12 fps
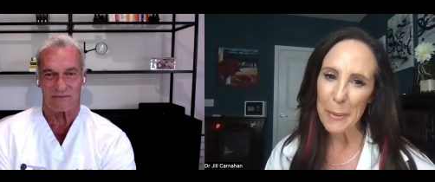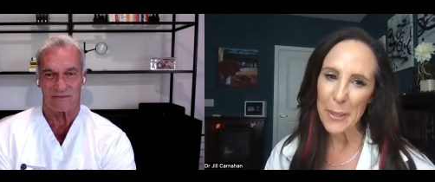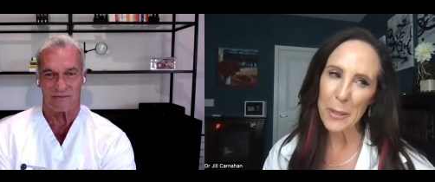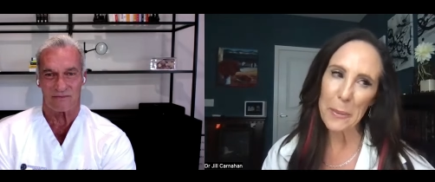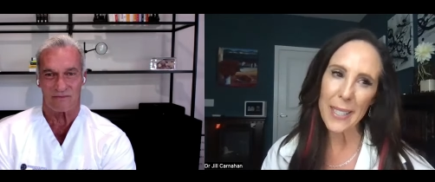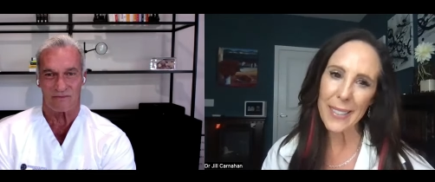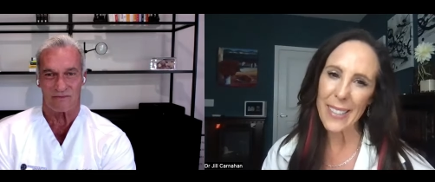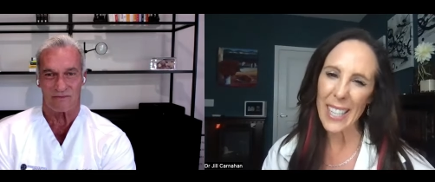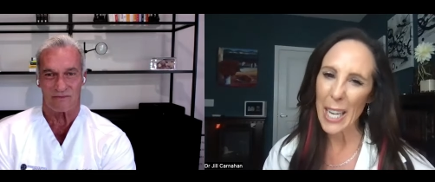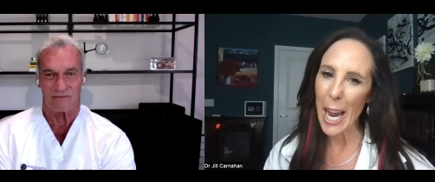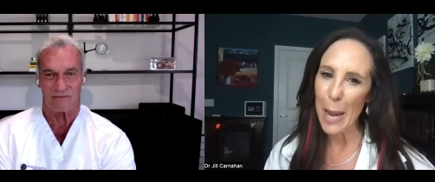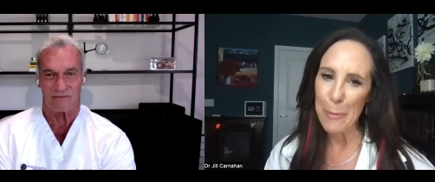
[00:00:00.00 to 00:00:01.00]
Speaker 1: I'm assuming it's
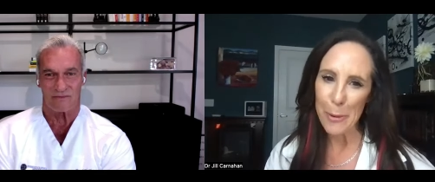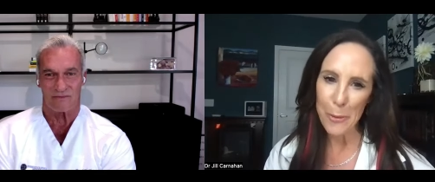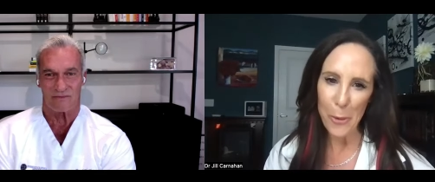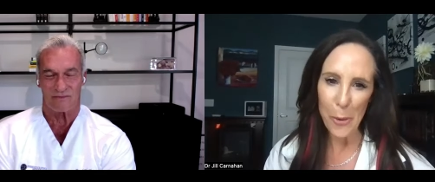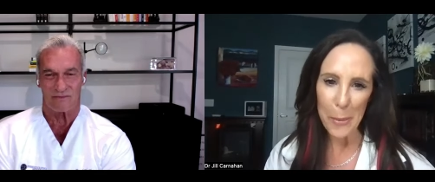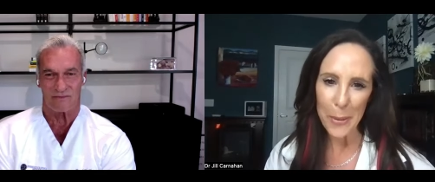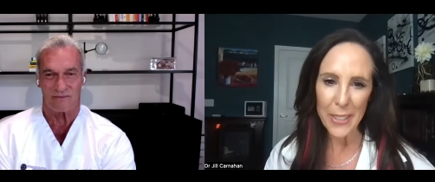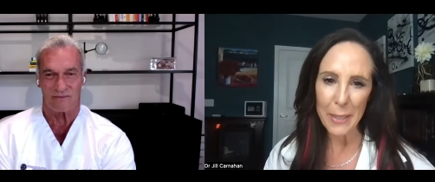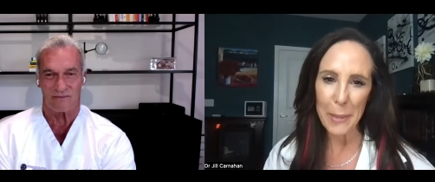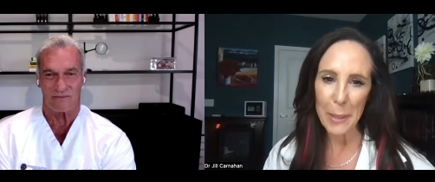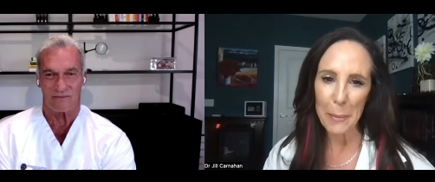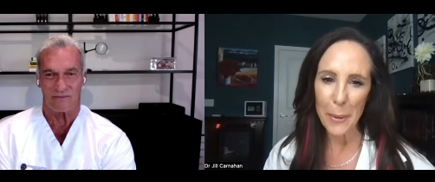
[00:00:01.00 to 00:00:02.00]
like high performers
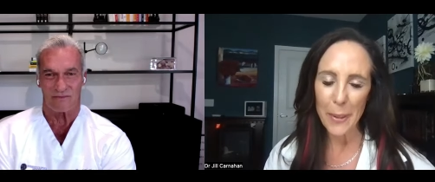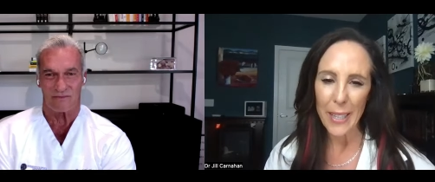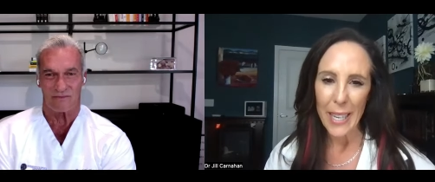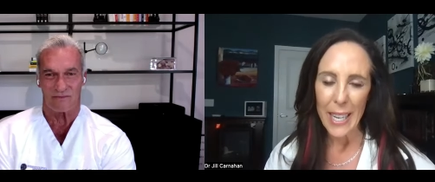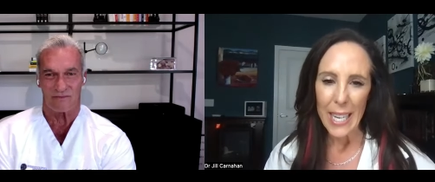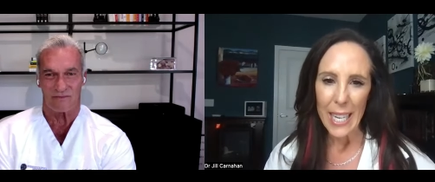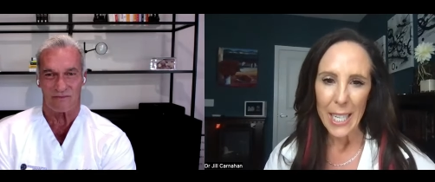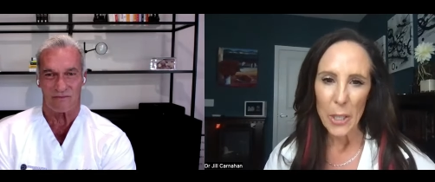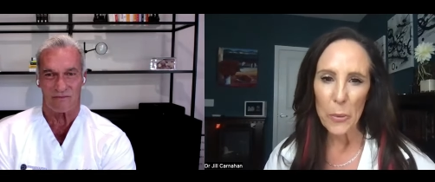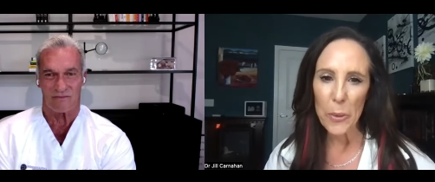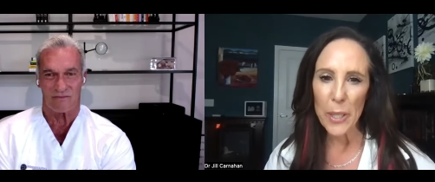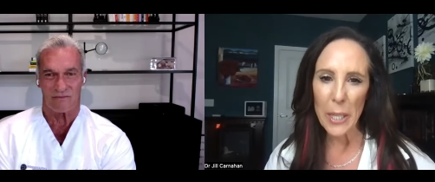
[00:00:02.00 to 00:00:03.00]
and people uh,
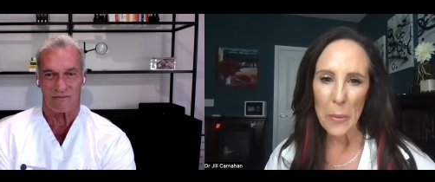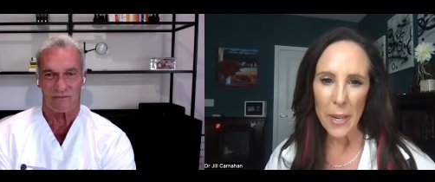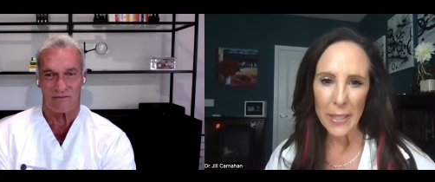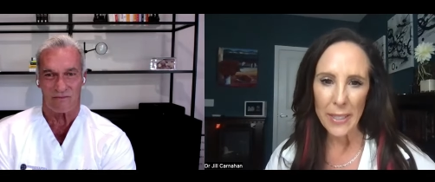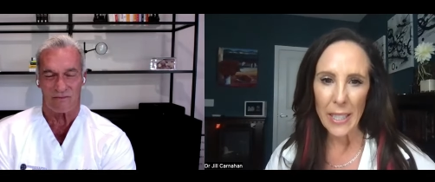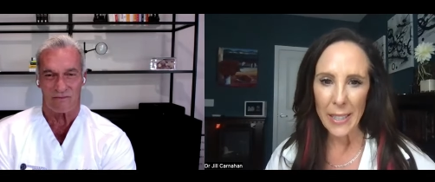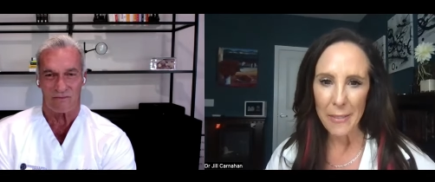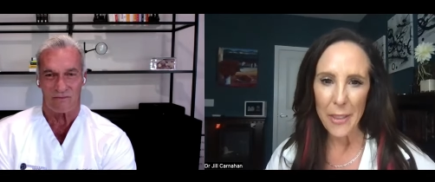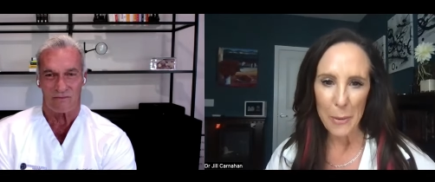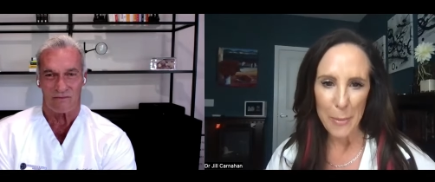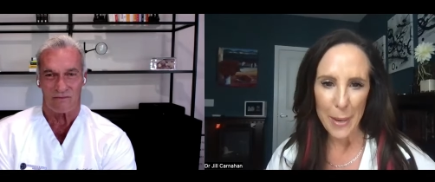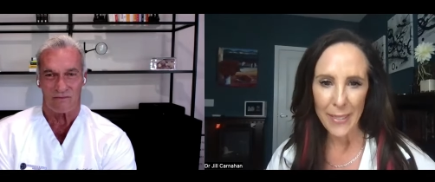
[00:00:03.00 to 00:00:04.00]
who really want to live
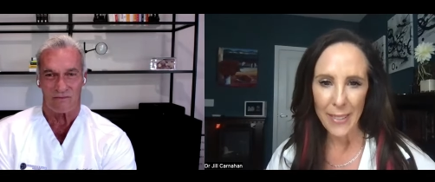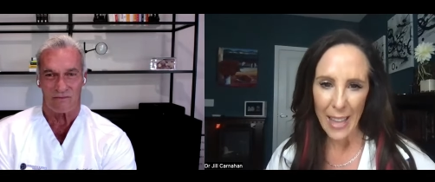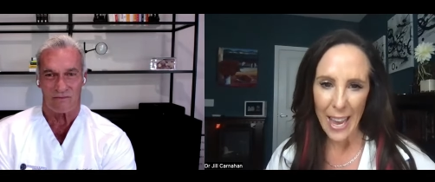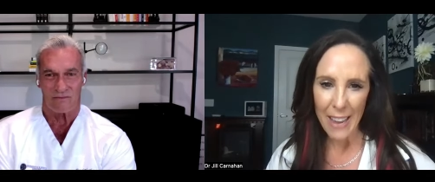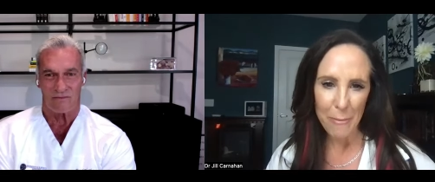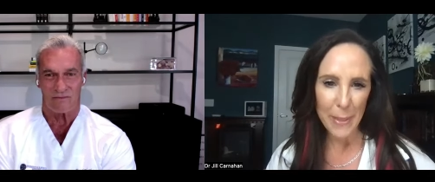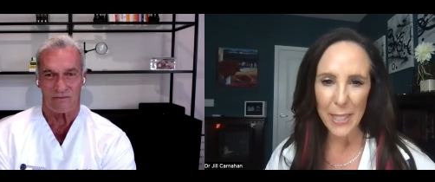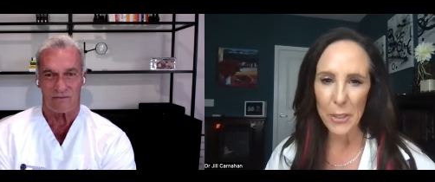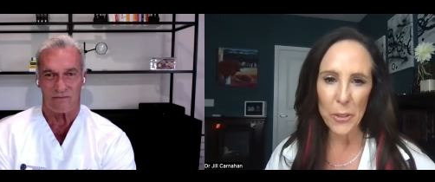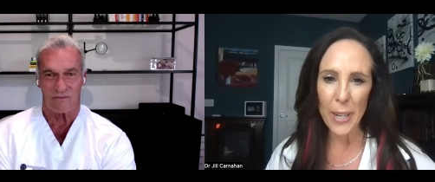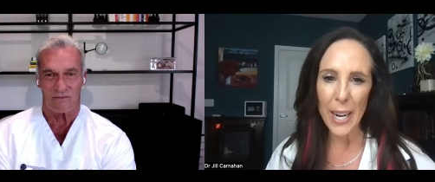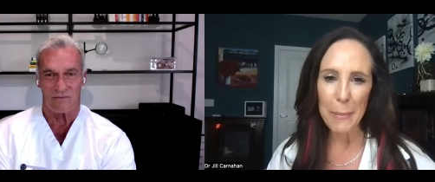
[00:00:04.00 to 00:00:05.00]
their best life, but
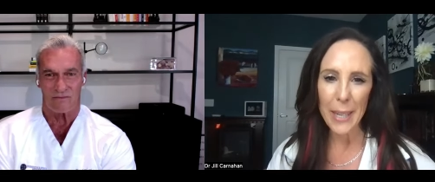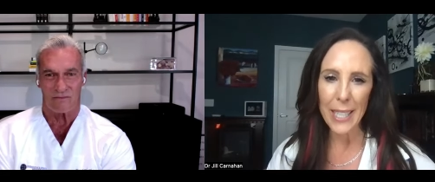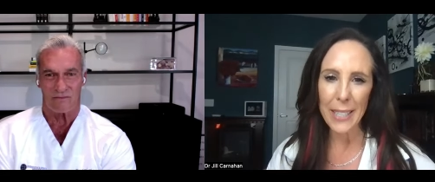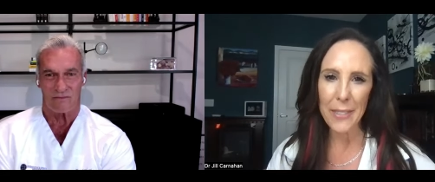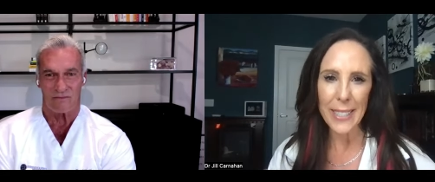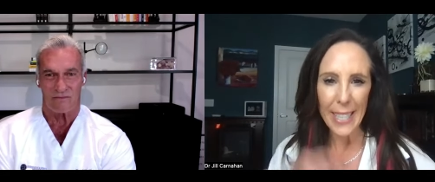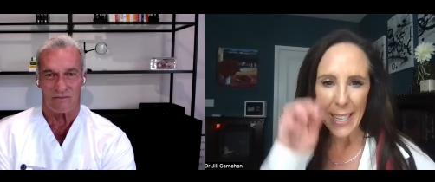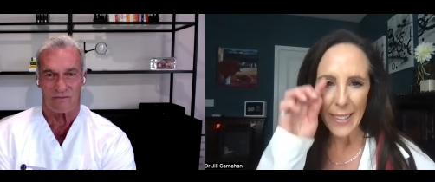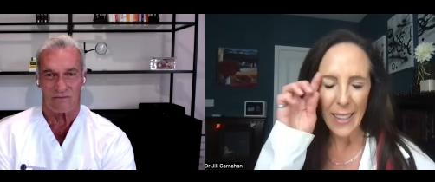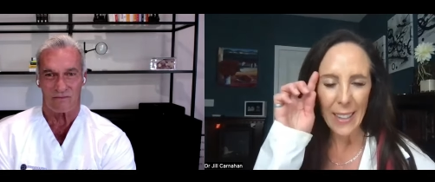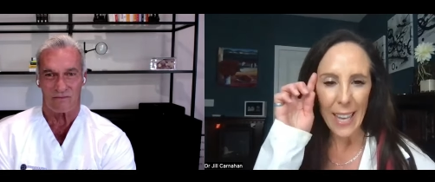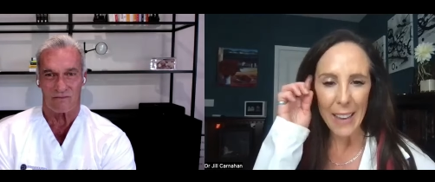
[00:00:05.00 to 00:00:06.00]
describe kind of a day
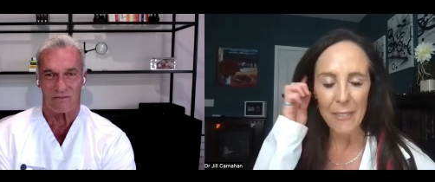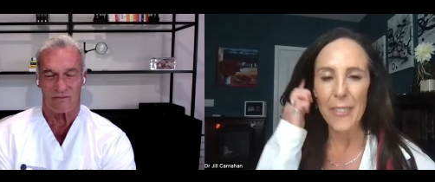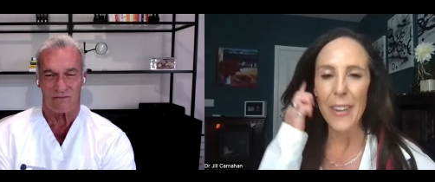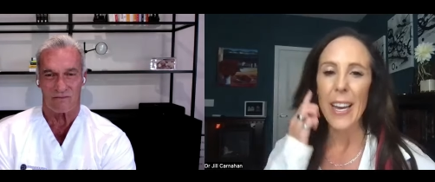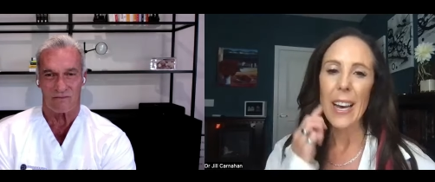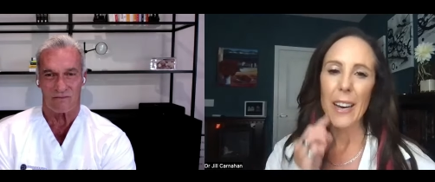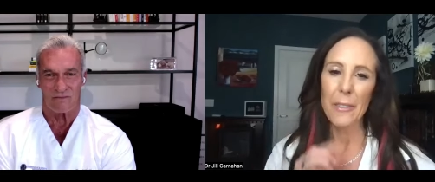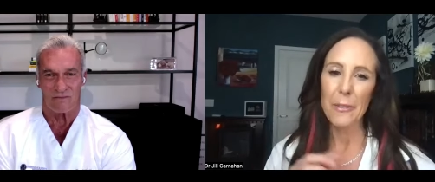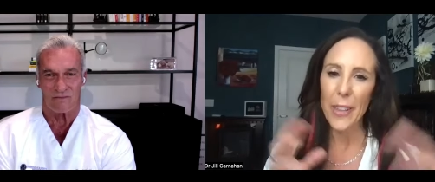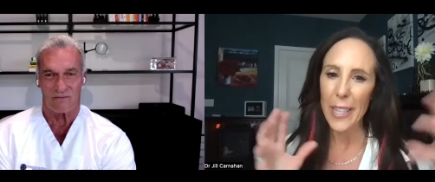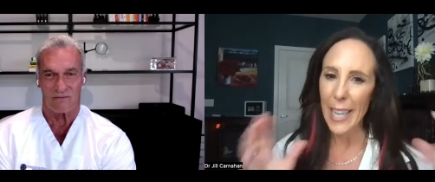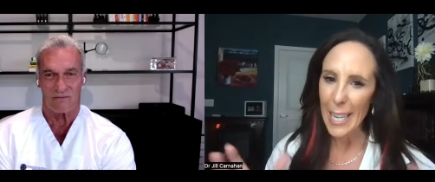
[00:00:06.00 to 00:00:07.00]
in the life
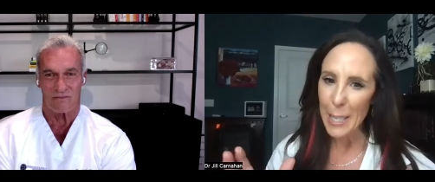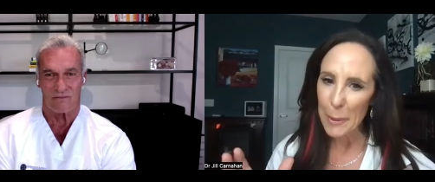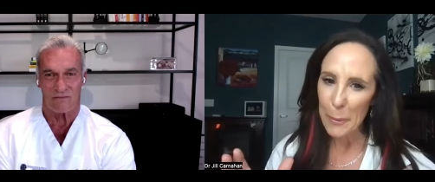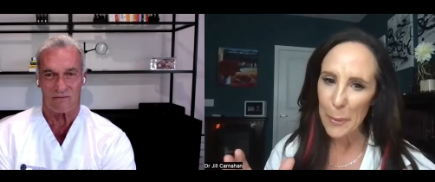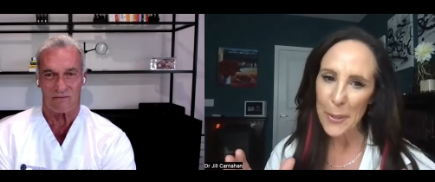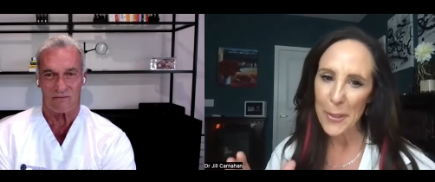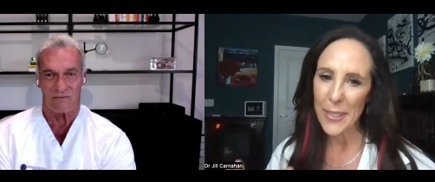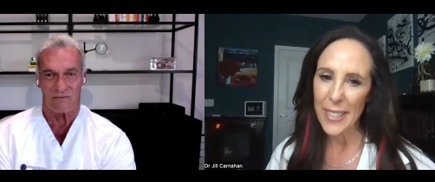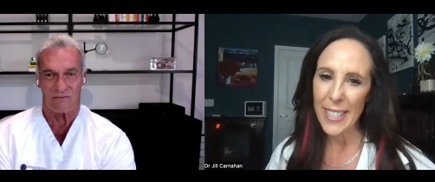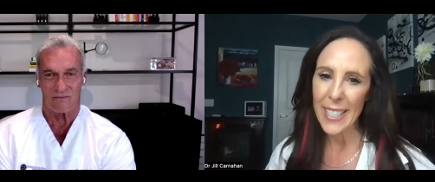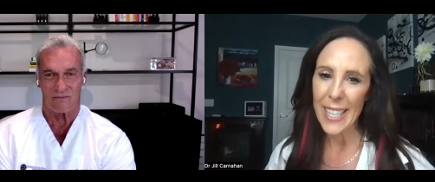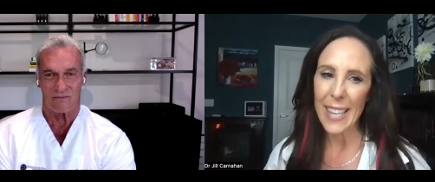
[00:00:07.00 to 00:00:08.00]
of the kind of people you see.